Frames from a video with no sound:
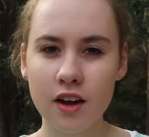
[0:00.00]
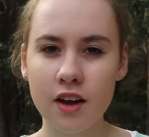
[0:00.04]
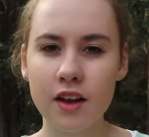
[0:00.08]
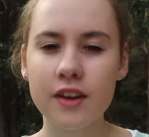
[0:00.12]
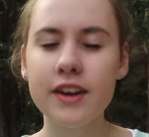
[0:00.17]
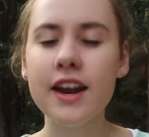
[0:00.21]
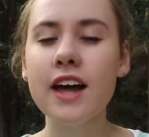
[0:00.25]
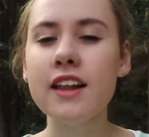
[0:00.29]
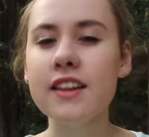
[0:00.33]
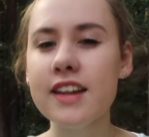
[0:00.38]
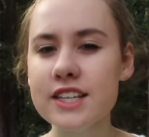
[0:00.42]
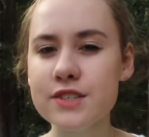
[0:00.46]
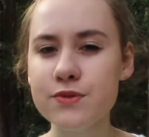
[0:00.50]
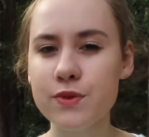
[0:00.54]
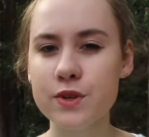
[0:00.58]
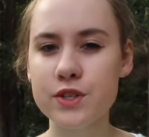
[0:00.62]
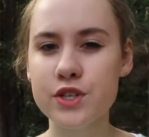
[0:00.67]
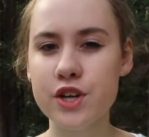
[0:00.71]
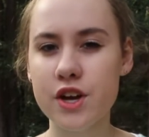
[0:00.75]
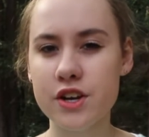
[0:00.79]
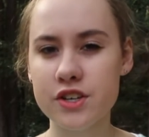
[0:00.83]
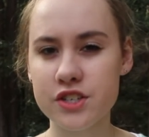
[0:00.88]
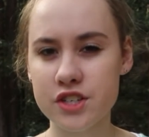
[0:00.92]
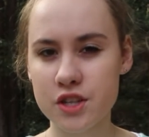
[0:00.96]
Now let's
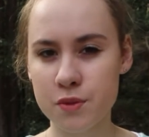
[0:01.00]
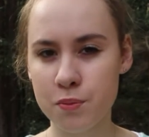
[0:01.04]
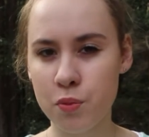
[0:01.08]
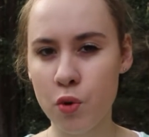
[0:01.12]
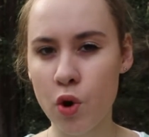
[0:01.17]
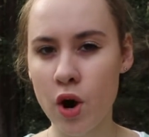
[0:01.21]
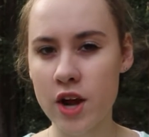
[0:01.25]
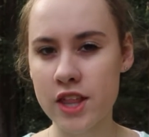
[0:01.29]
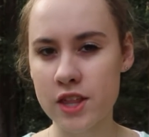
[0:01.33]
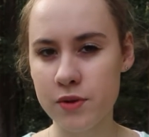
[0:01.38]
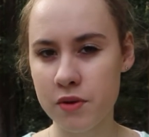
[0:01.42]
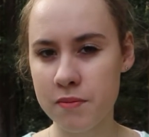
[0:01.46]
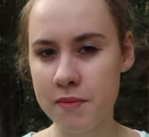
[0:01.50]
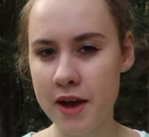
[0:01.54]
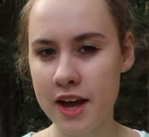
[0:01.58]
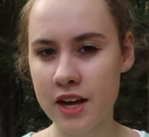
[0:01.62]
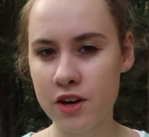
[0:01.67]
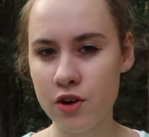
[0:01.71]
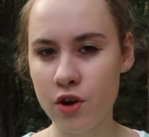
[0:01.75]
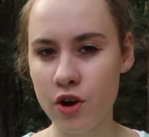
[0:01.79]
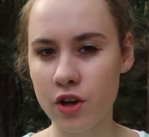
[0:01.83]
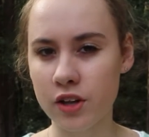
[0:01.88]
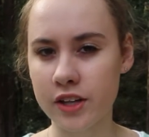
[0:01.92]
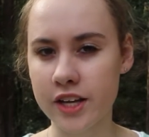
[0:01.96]
return to the point that we
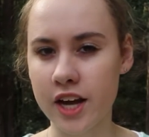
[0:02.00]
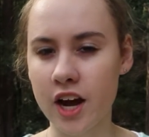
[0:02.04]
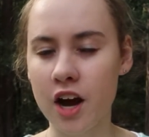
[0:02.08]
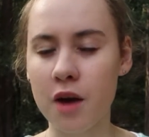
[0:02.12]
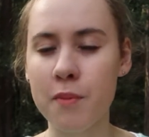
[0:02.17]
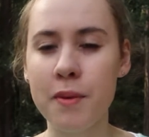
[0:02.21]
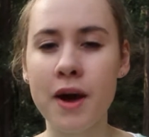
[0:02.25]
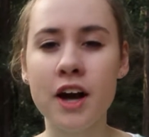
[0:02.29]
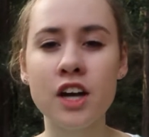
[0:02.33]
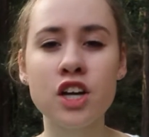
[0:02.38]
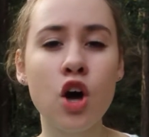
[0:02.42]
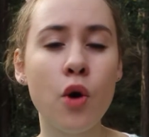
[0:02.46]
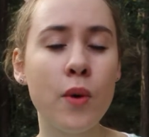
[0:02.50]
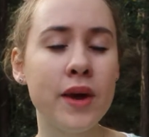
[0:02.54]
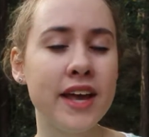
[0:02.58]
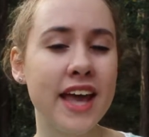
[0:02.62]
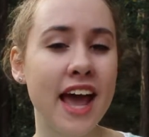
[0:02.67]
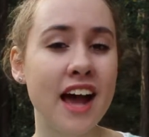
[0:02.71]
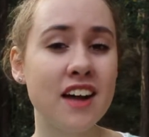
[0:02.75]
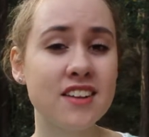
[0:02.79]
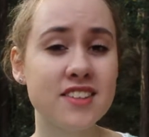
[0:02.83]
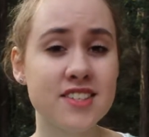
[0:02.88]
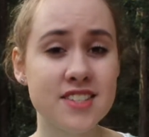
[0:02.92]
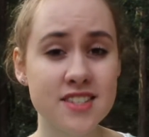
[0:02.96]
made earlier about going
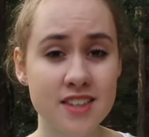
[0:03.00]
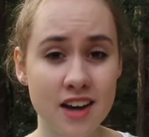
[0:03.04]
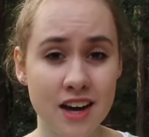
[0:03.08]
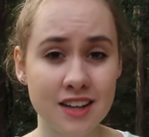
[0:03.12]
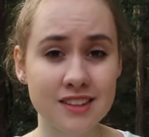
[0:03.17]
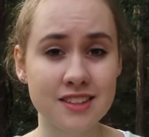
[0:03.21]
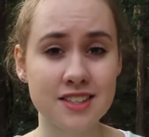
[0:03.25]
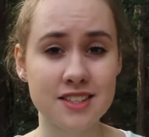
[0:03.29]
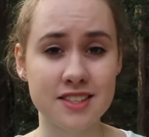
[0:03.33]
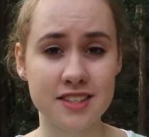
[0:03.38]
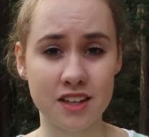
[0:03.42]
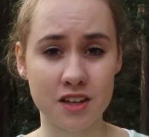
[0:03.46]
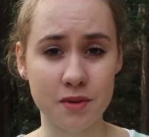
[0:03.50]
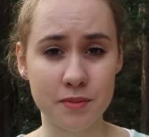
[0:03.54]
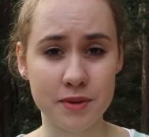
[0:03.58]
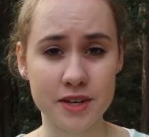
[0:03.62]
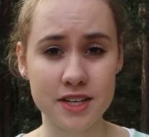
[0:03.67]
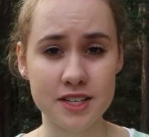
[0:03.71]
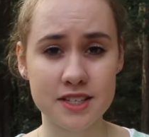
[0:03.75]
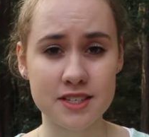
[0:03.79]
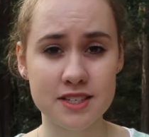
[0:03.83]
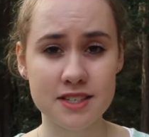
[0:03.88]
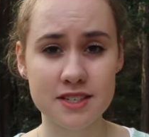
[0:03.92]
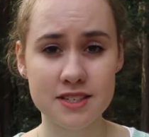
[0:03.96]
outside the
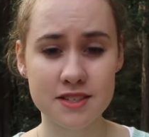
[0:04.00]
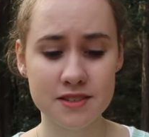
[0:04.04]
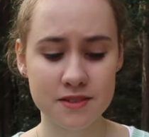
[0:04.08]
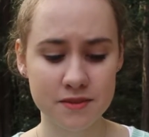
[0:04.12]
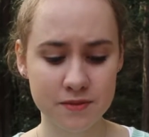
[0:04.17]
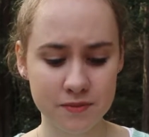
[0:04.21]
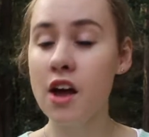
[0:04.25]
syllabus.